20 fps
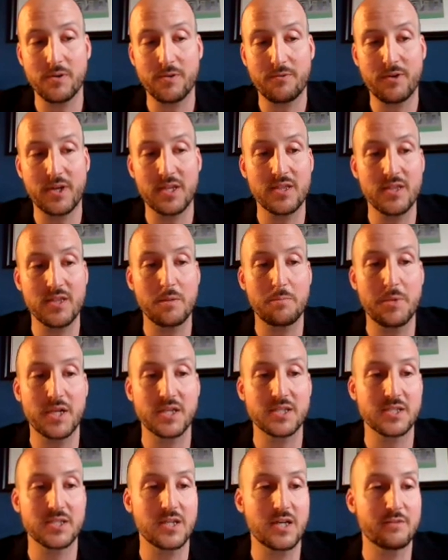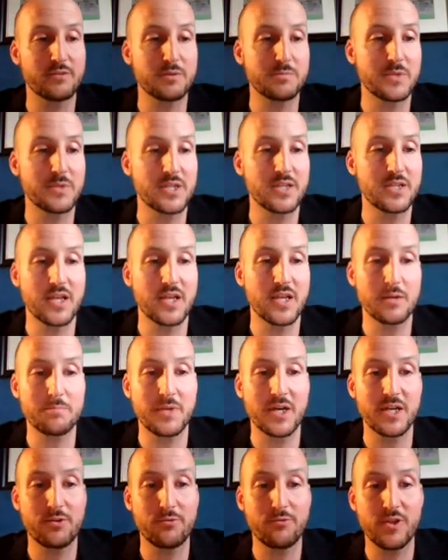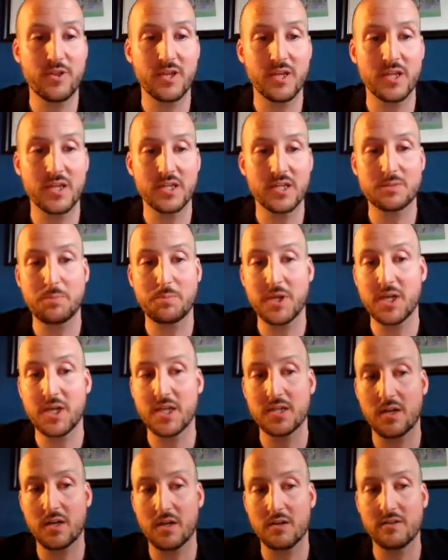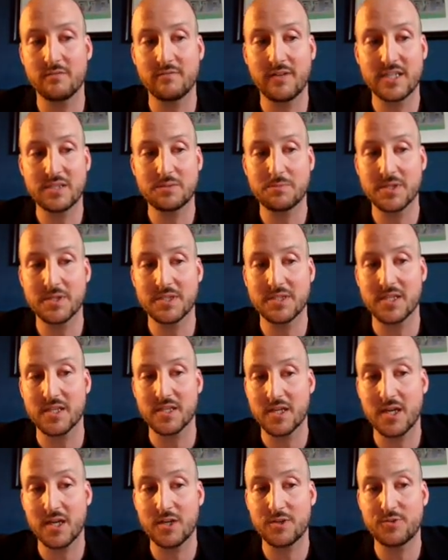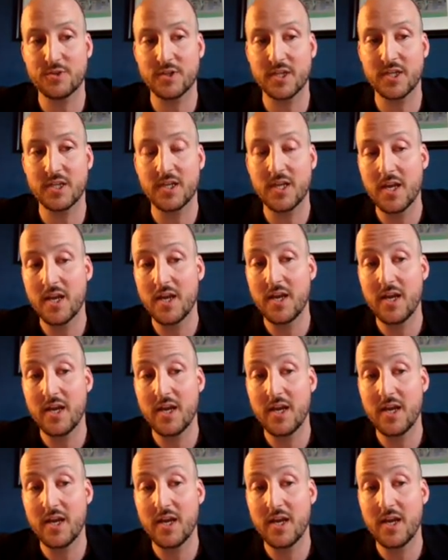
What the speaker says: threatened the Belgian government that it might rethink its $1 billion investments in the country